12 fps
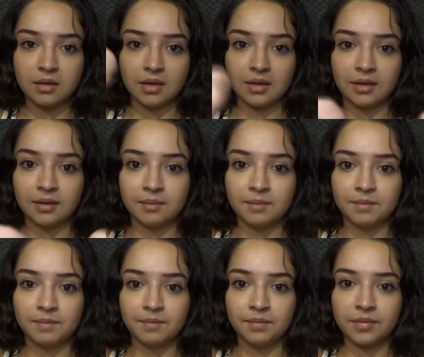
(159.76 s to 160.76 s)

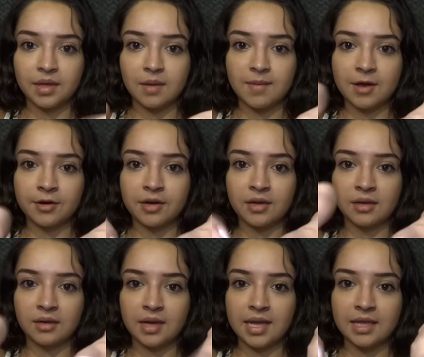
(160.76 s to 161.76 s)
about
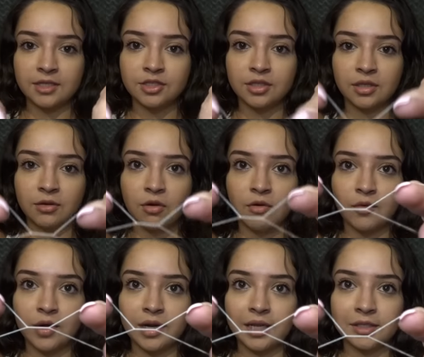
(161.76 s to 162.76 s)
an inch, a little
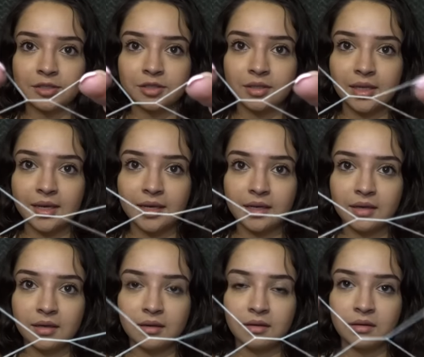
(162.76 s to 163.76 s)
over an inch, like
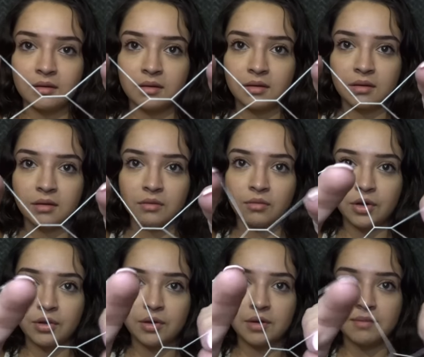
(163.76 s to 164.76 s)
where
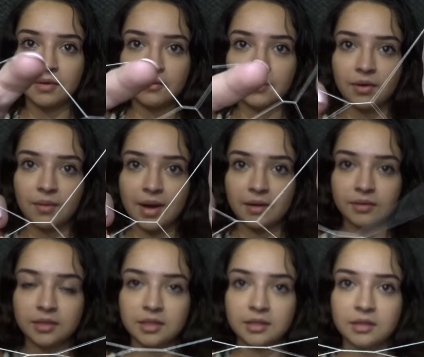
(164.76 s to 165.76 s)
you could move it
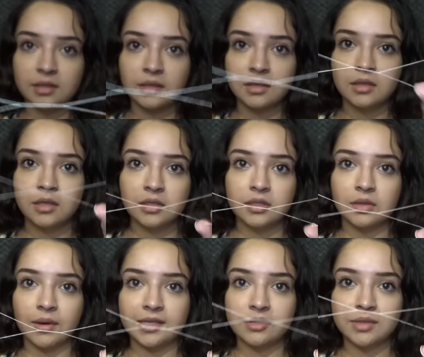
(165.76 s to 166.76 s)
around.
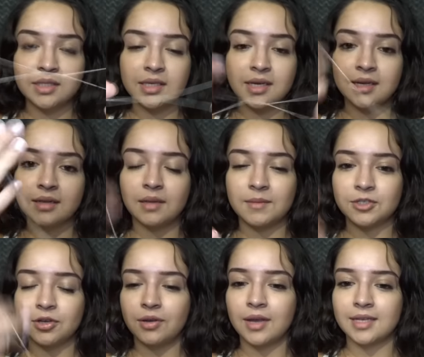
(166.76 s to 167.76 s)
So I twisted it. Let me
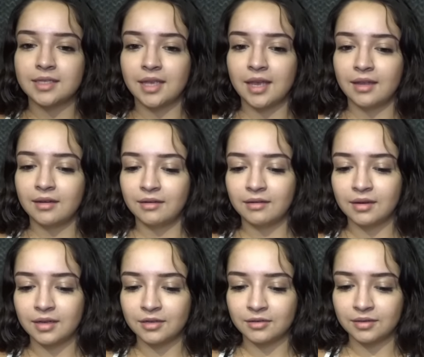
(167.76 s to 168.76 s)
show you guys again.
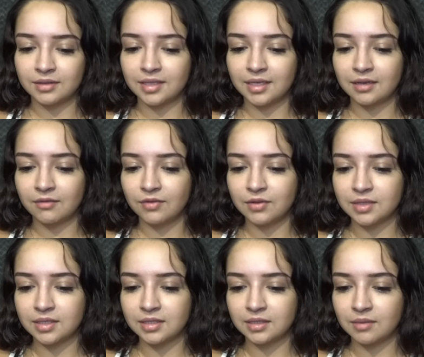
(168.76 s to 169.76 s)
I know it's like
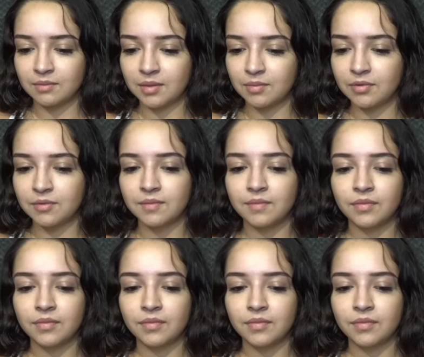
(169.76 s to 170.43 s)
confusing to some people.